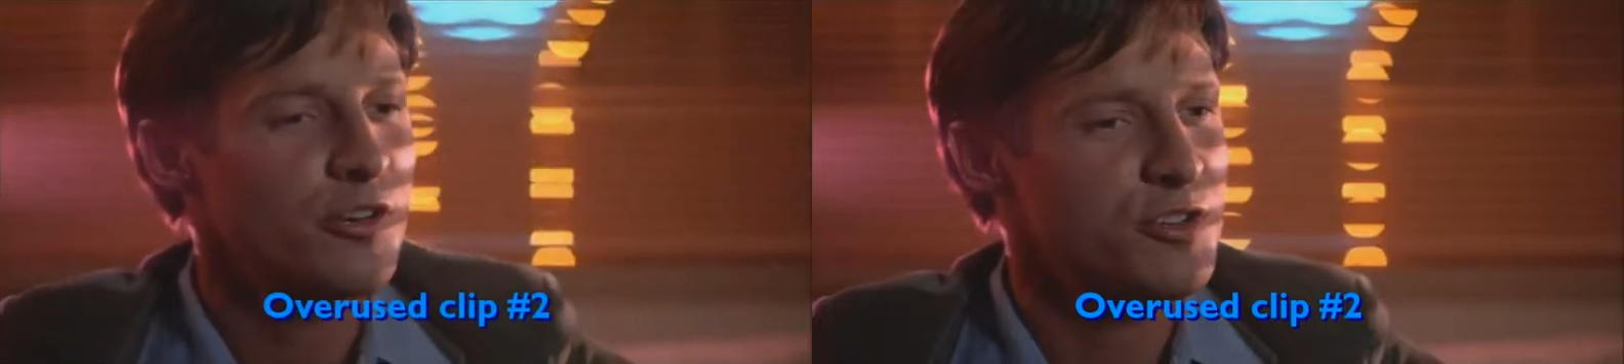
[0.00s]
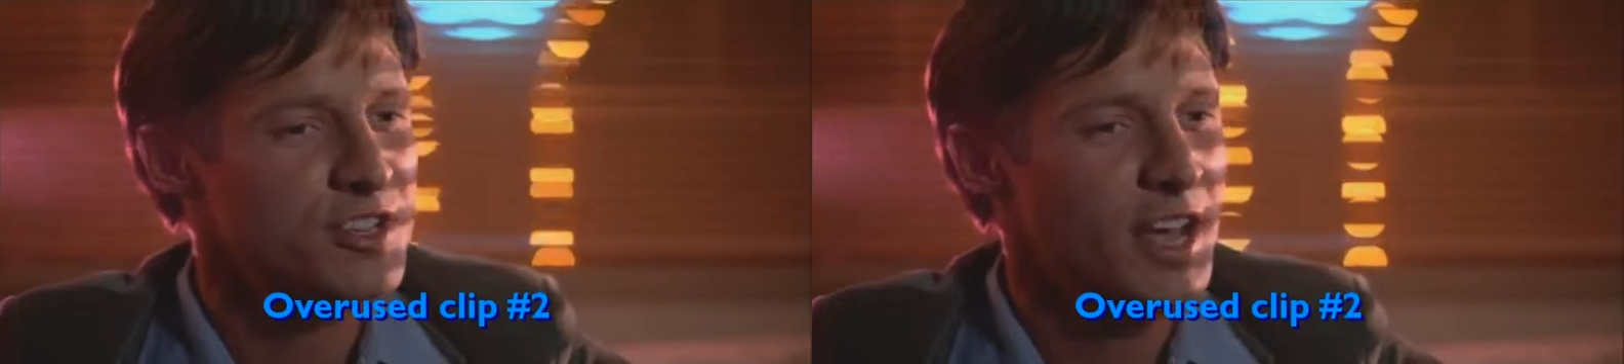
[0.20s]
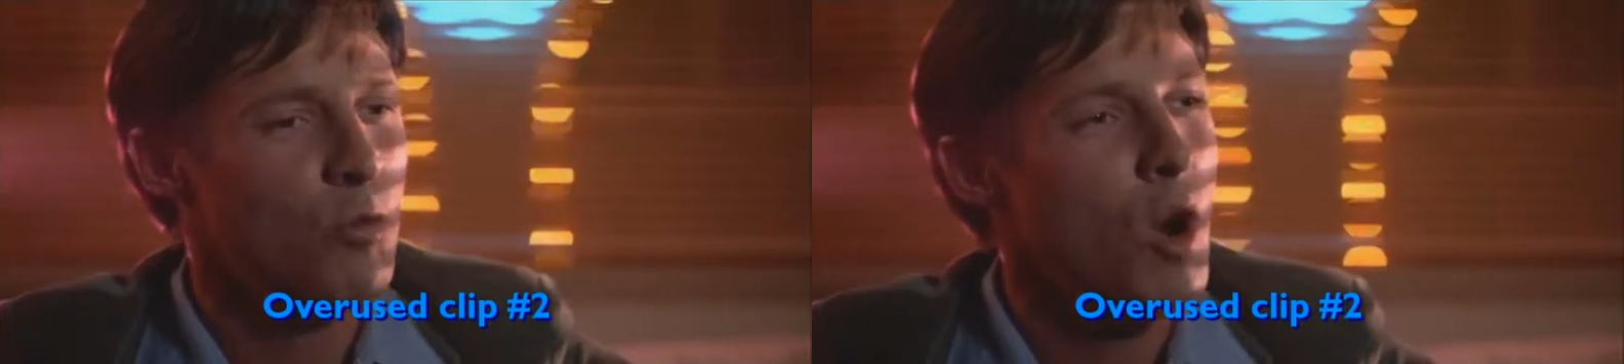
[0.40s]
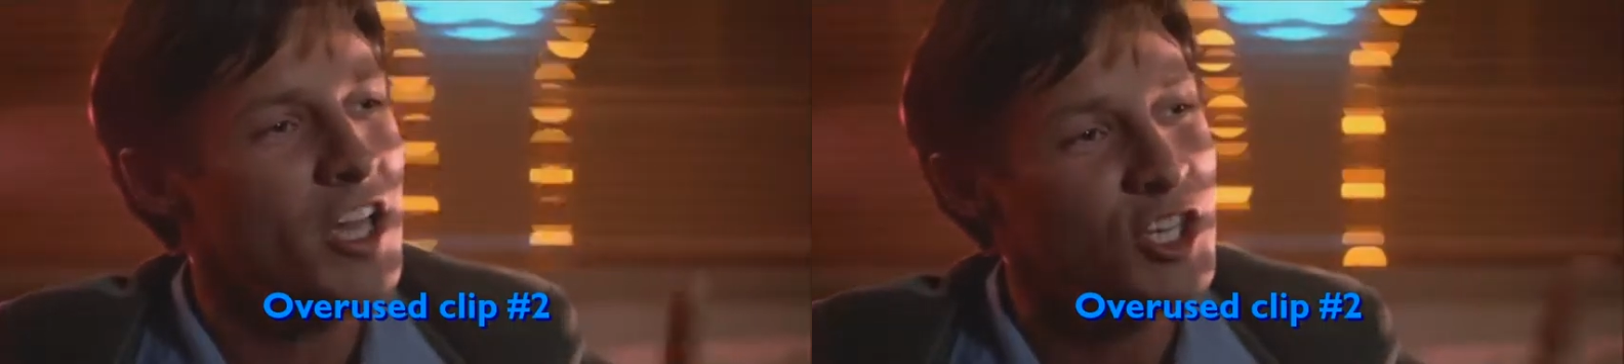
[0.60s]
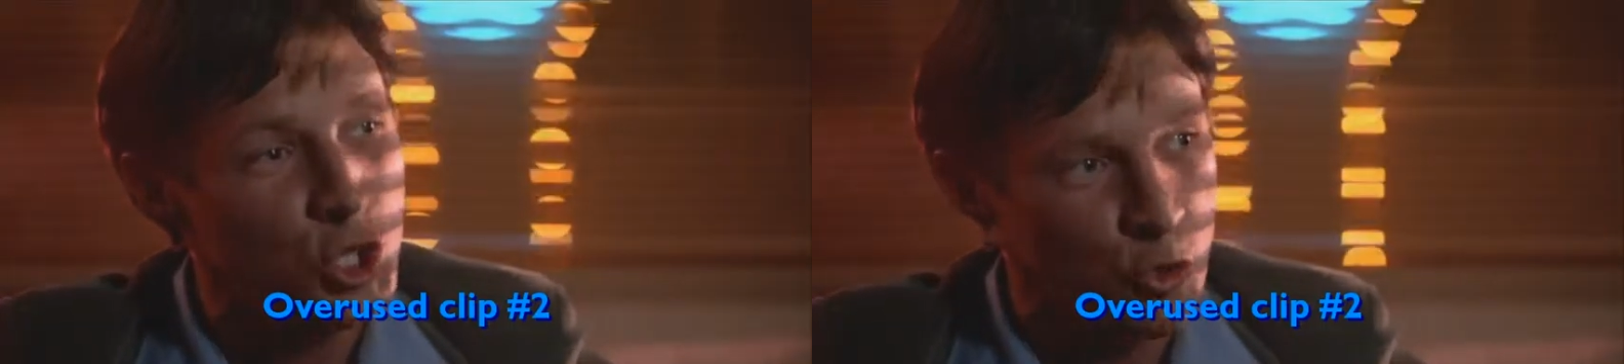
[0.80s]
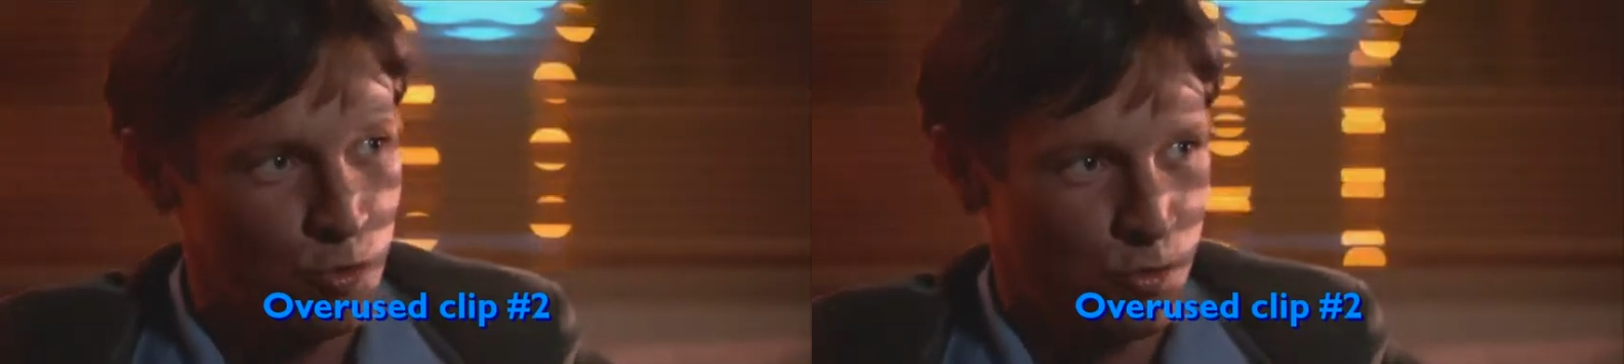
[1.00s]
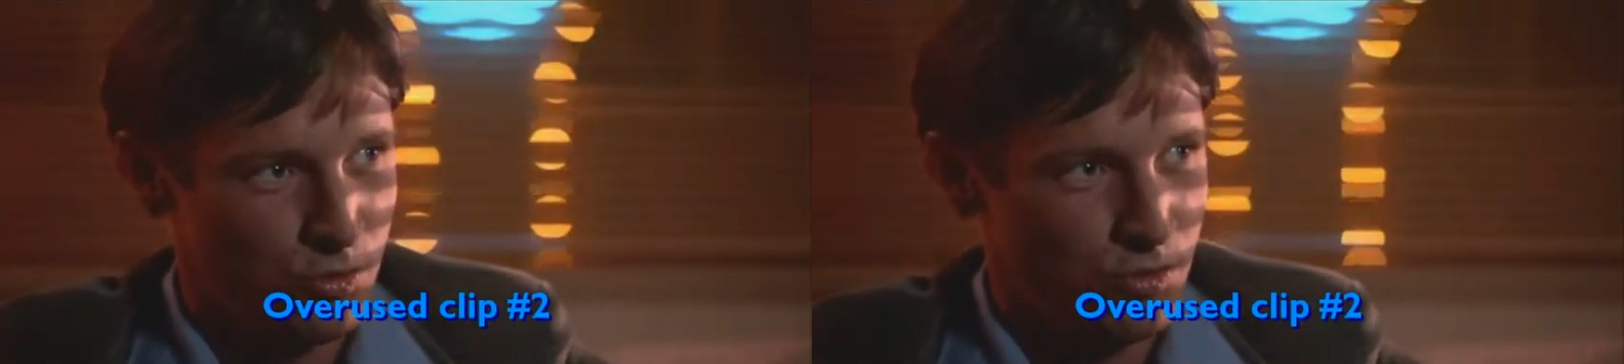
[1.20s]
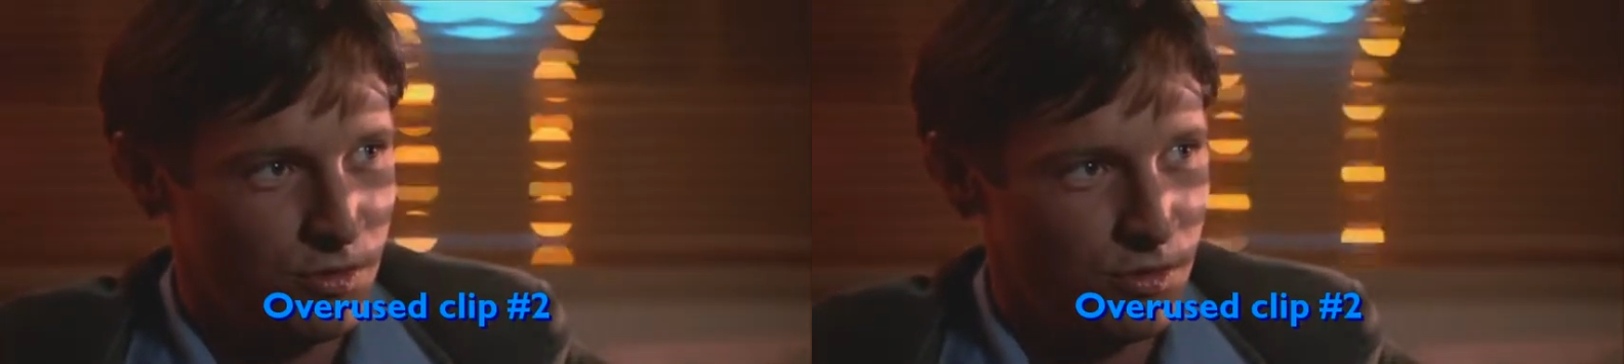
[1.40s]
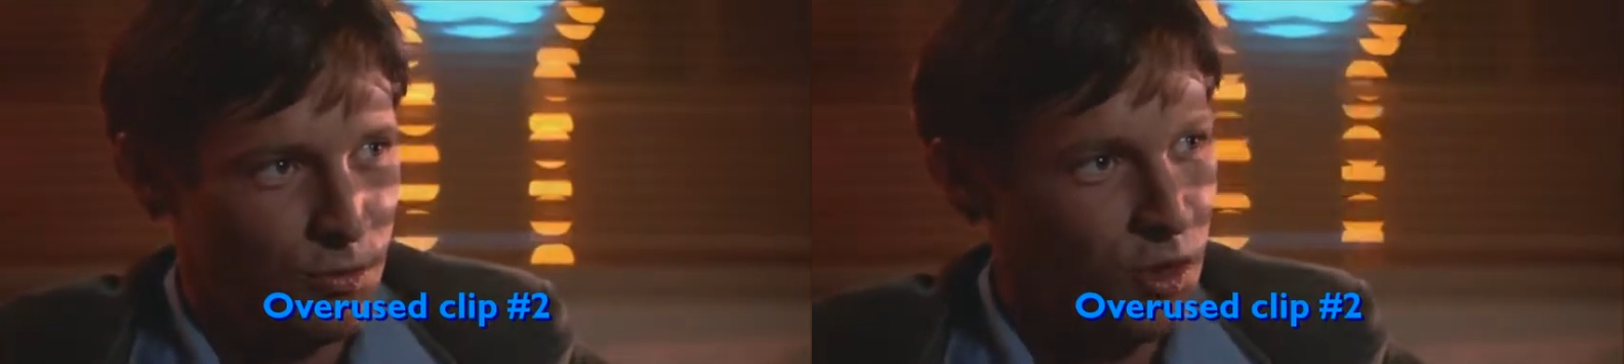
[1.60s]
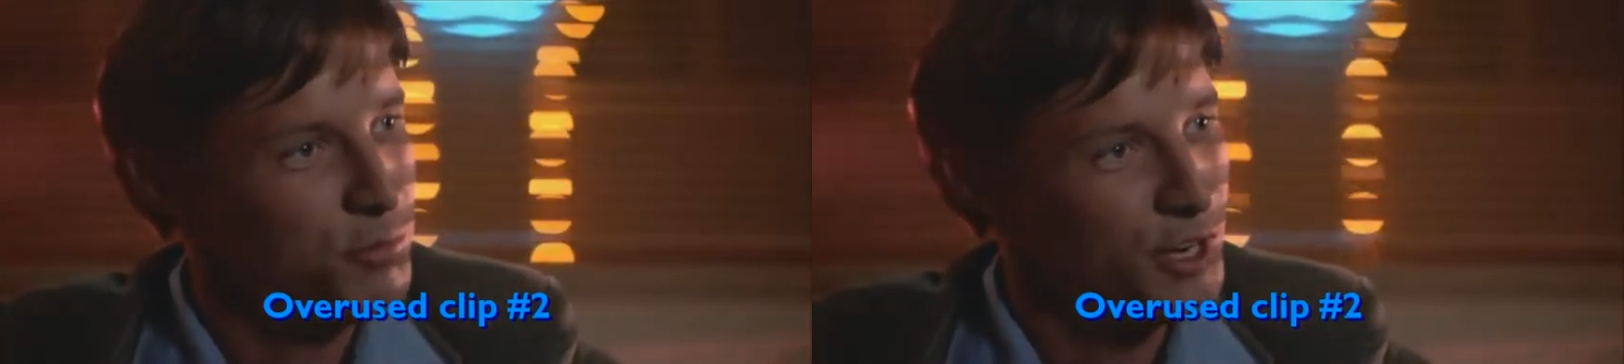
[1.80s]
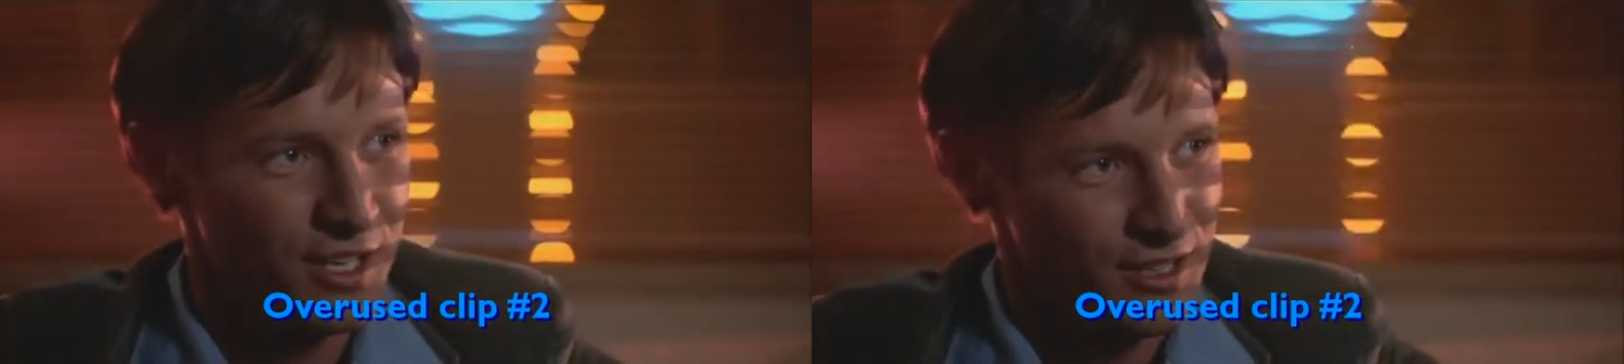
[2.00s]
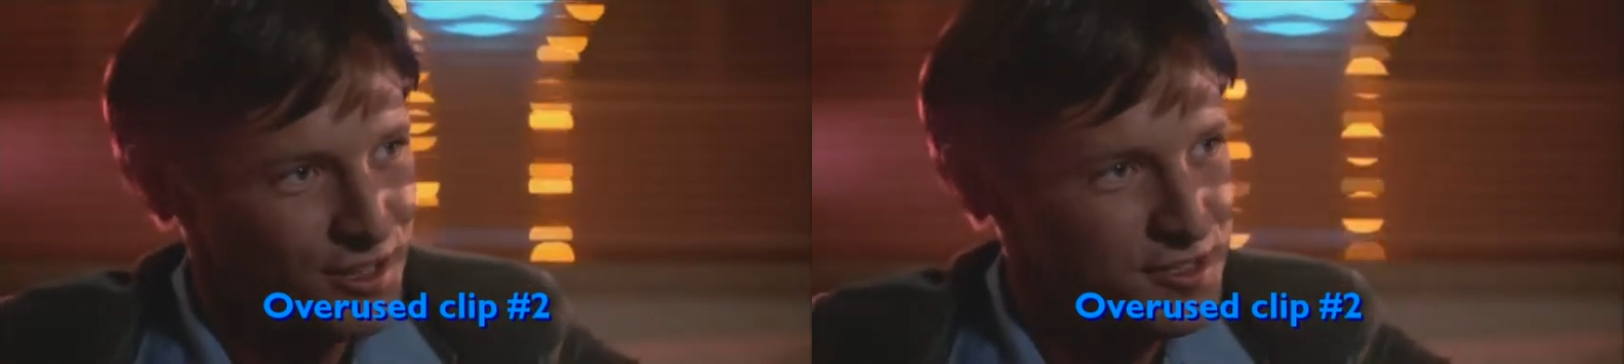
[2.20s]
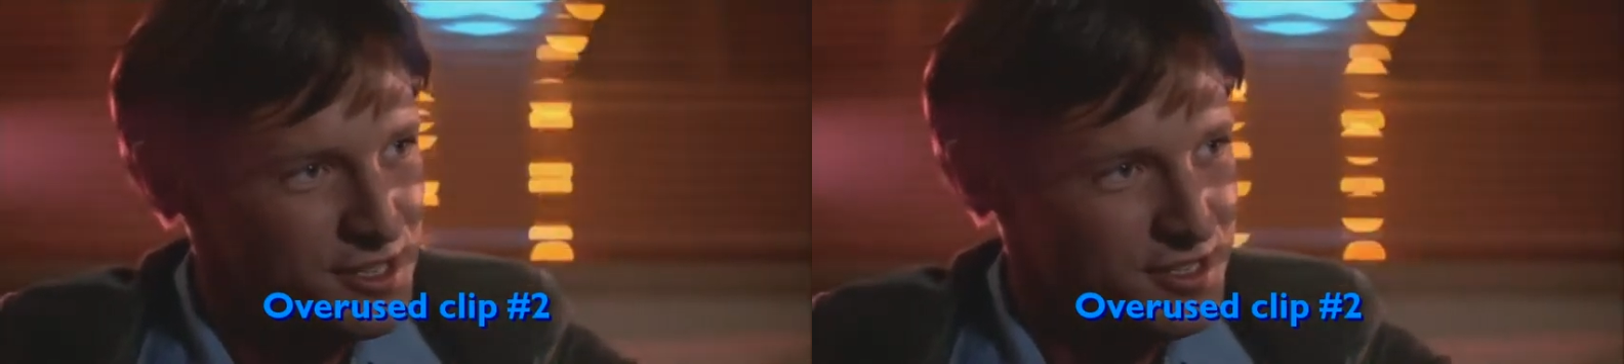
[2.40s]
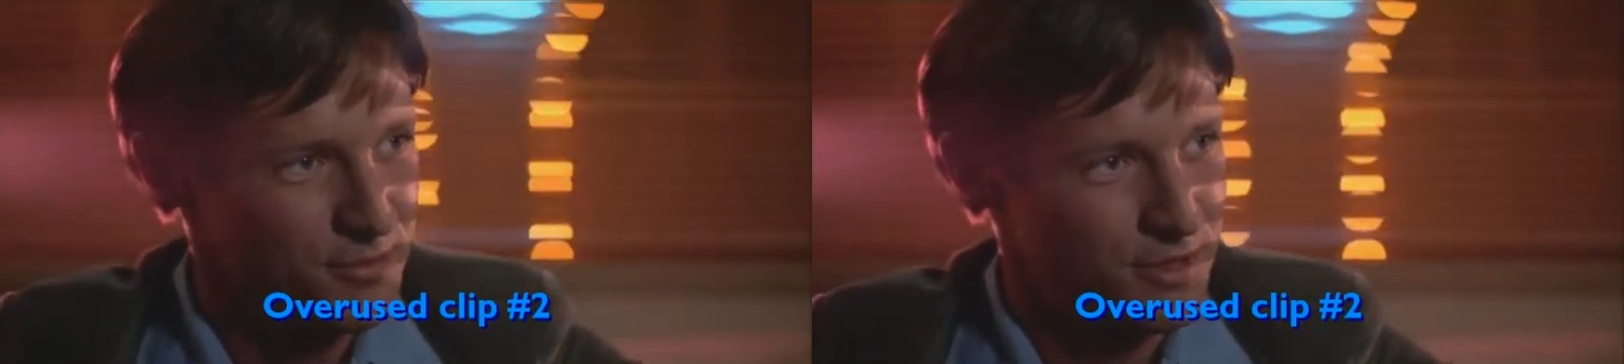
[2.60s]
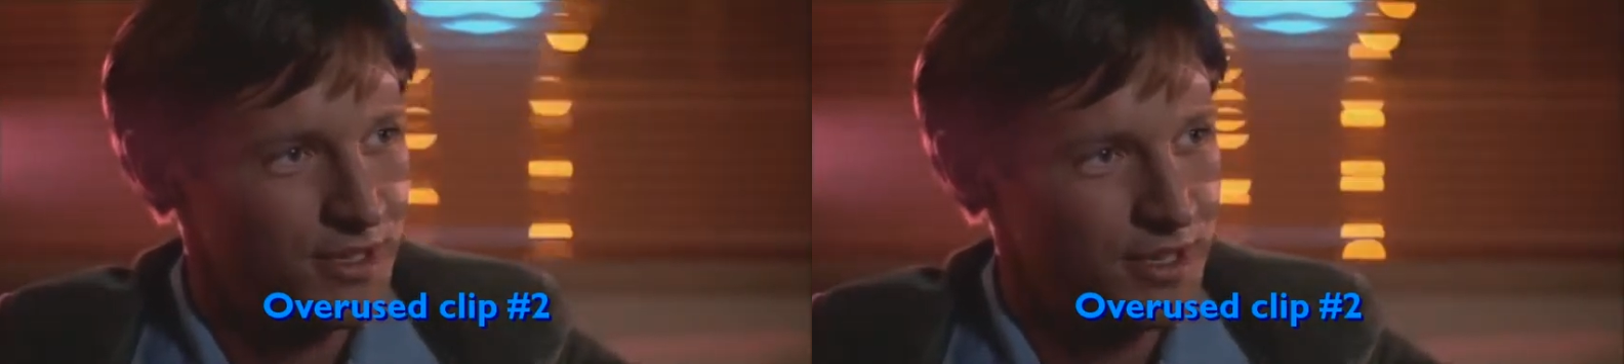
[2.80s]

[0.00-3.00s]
understand why you want to break into the system.